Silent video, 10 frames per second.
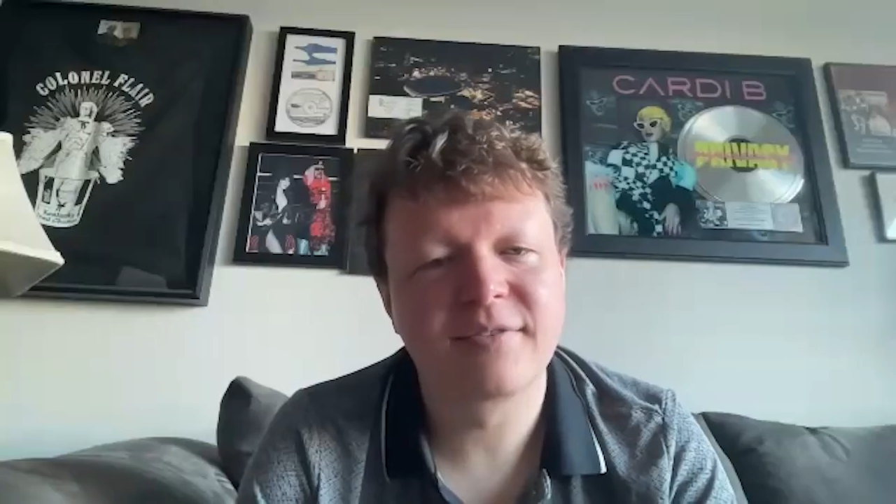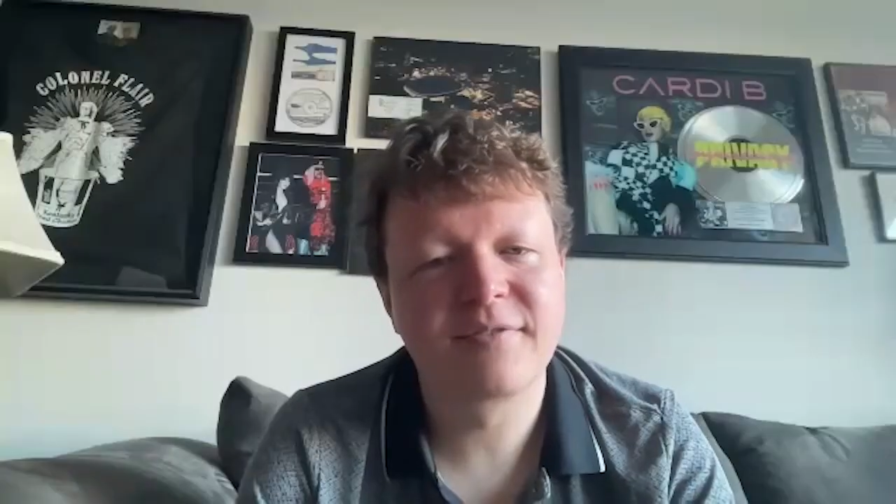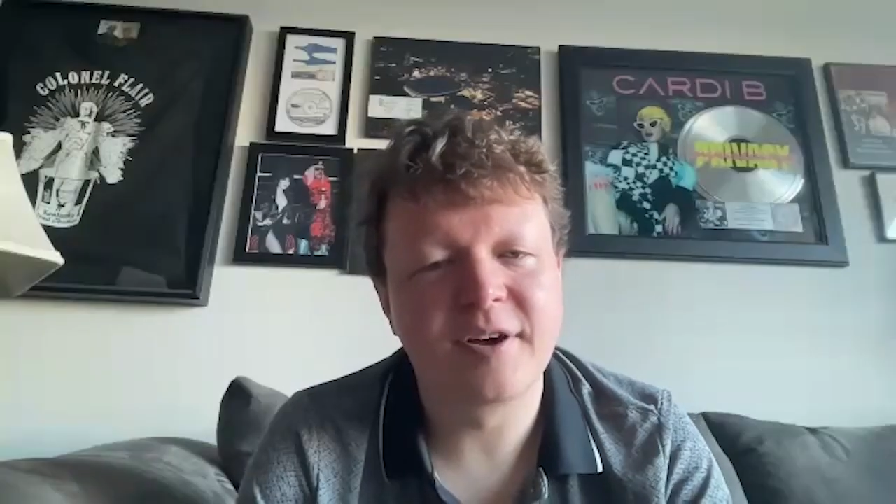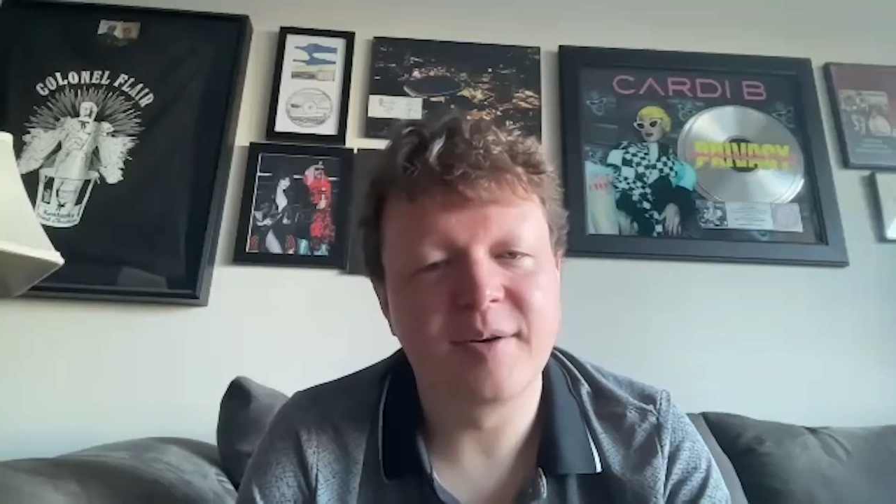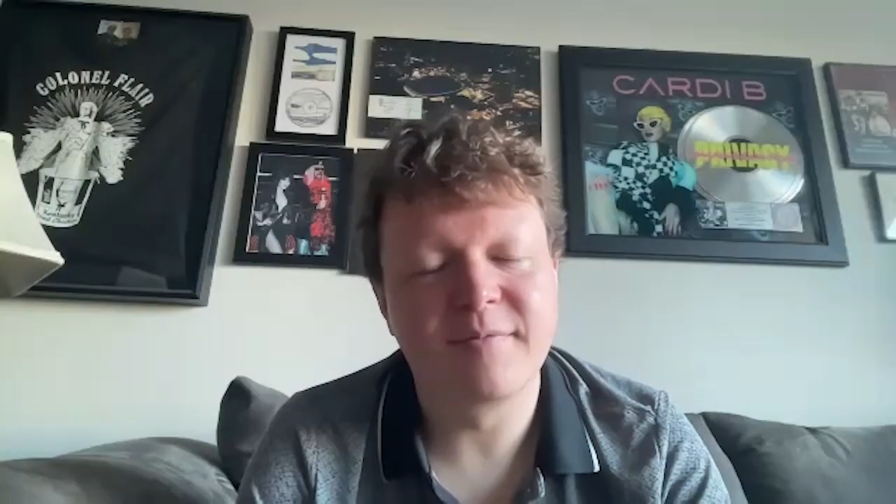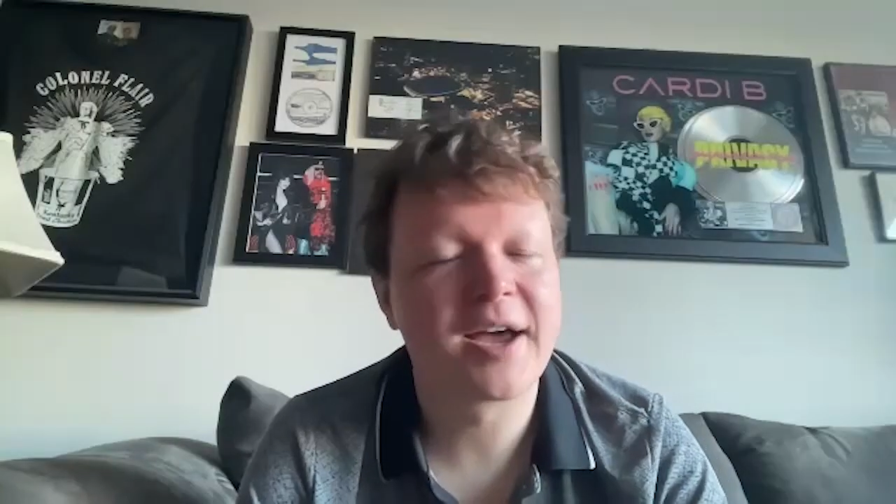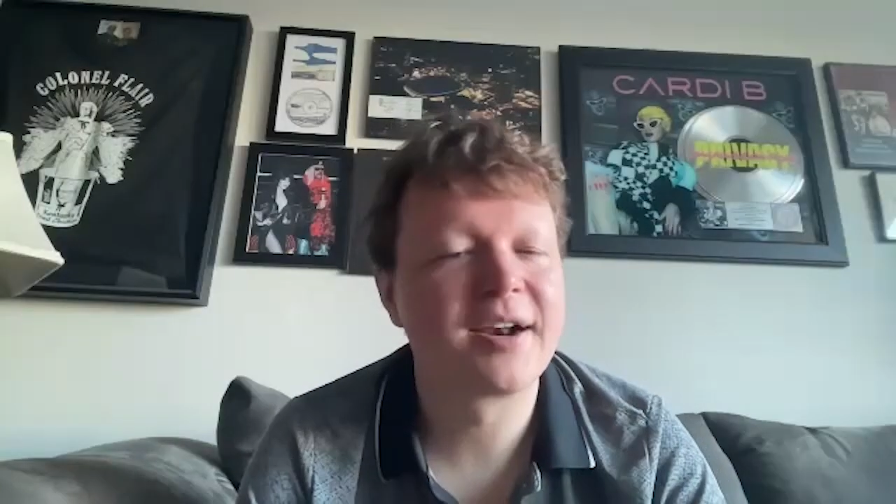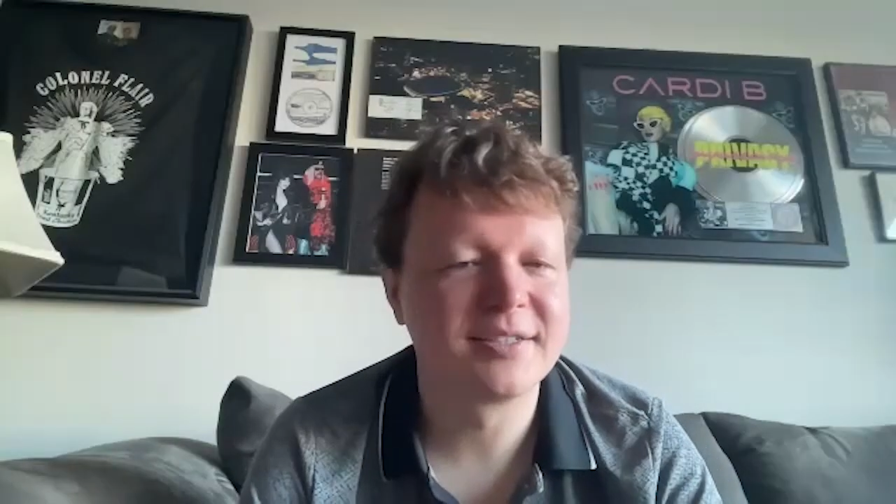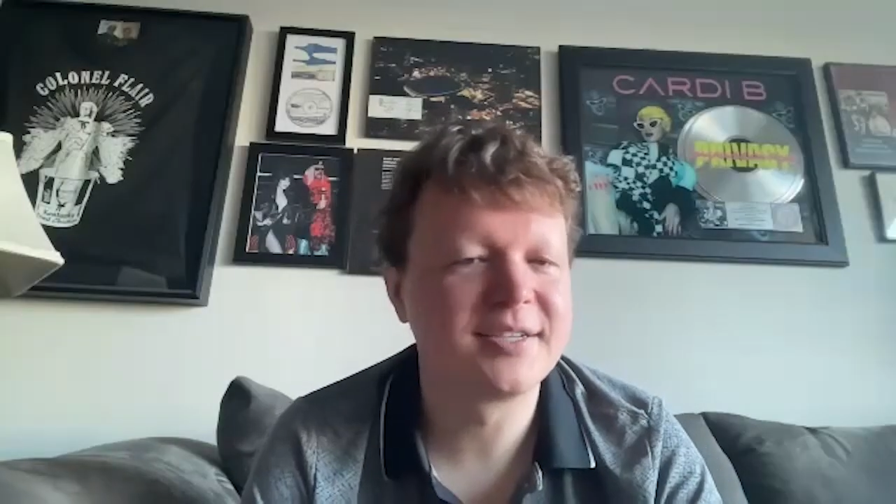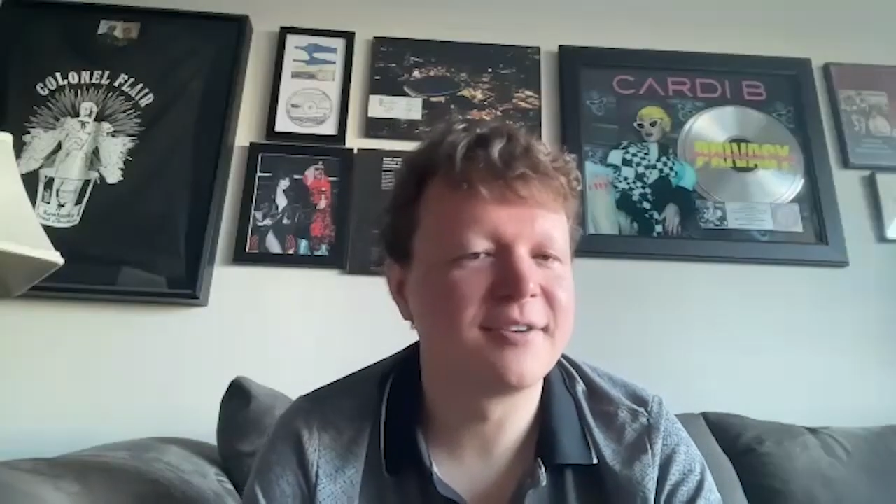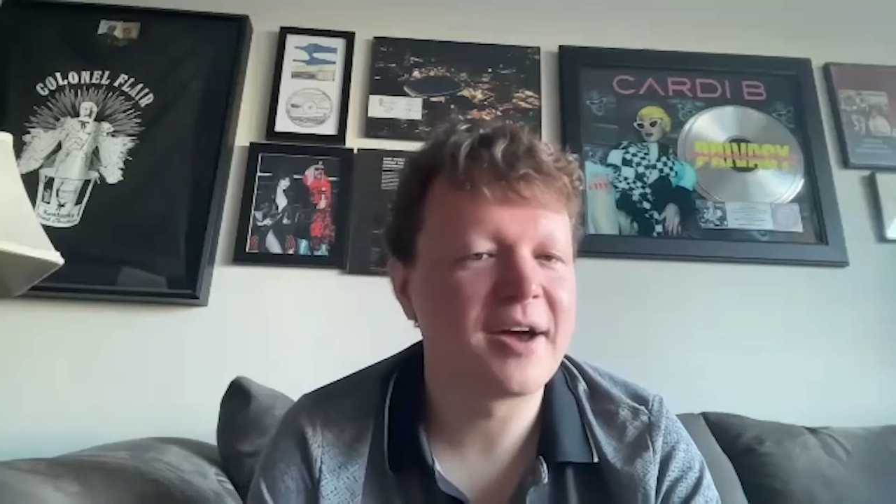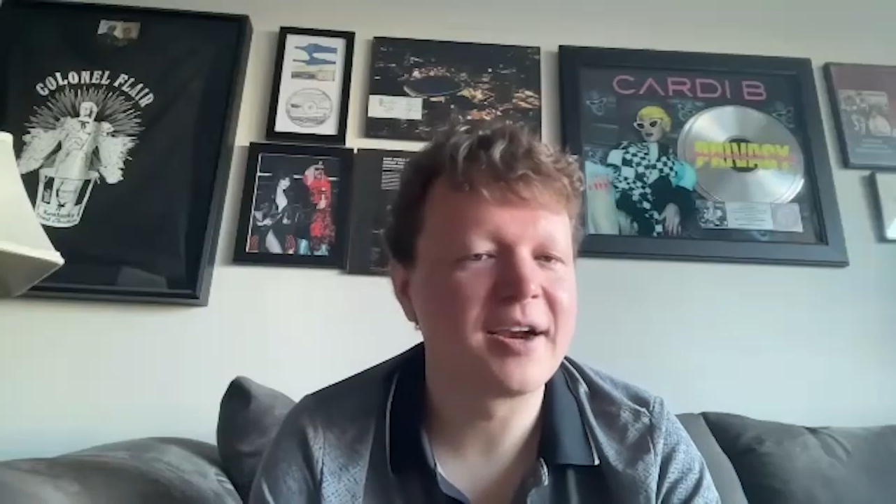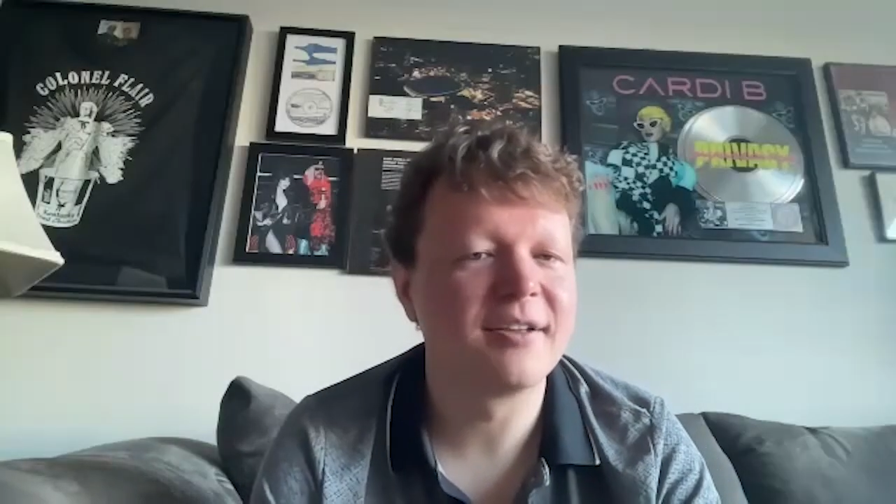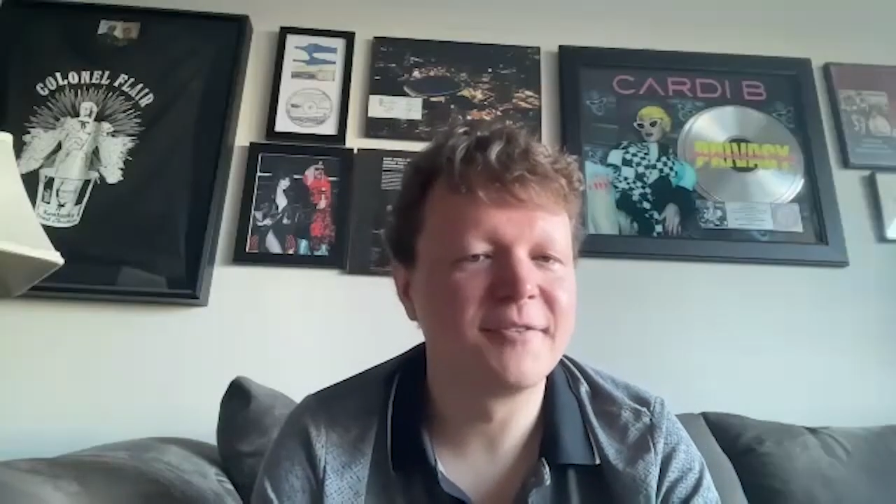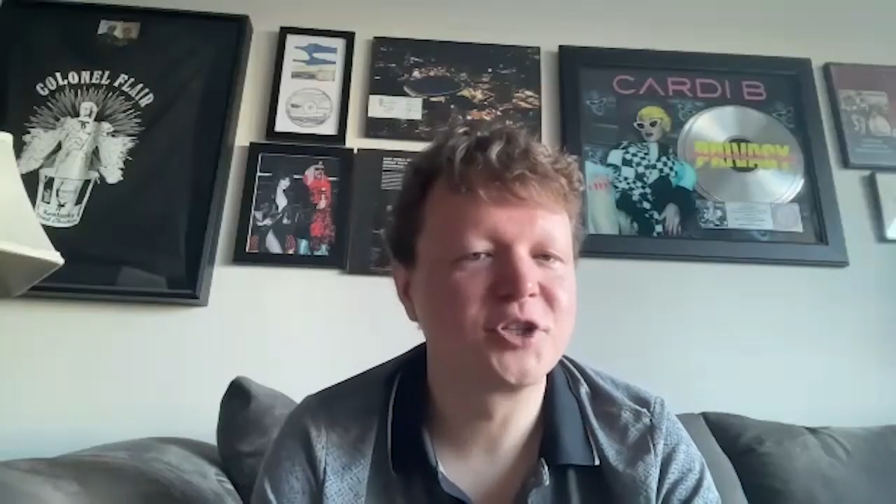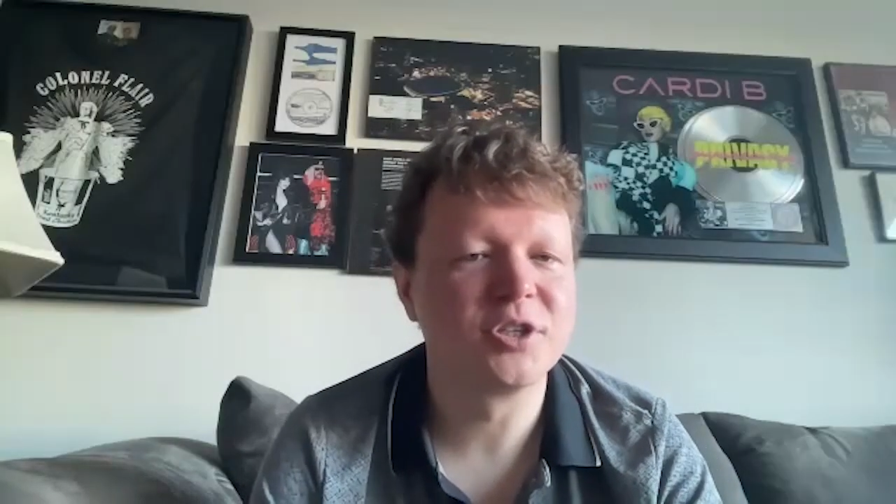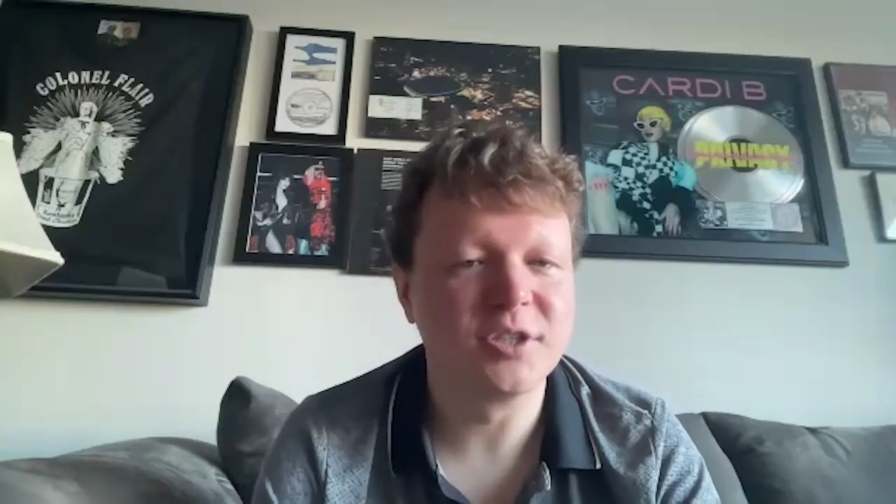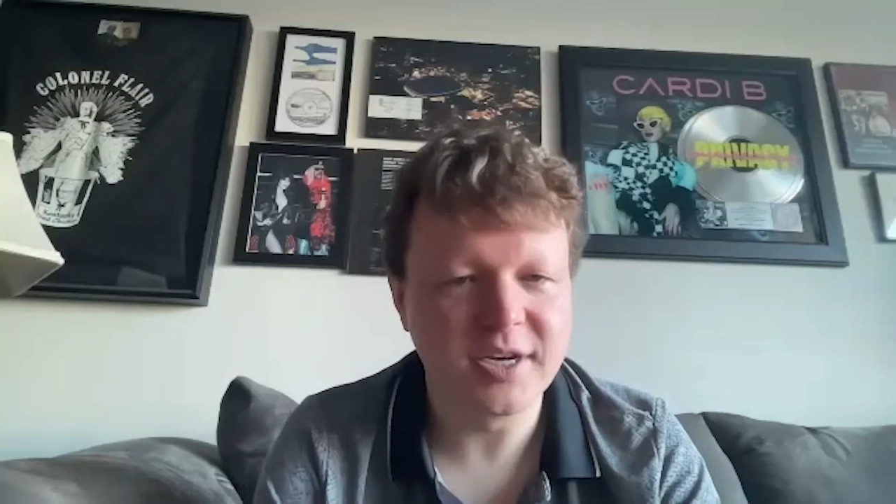film, let's say, final official